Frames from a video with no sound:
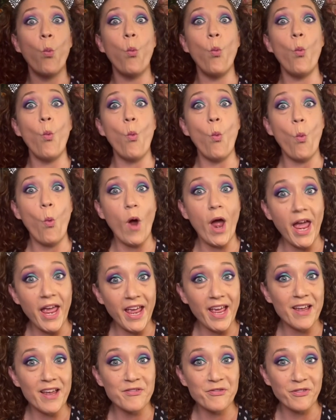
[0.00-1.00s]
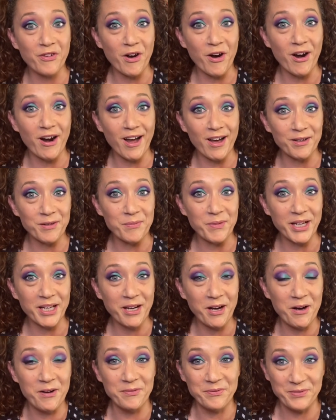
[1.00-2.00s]
way far out of my
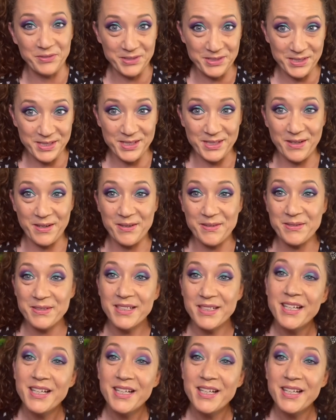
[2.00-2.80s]
comfort zone.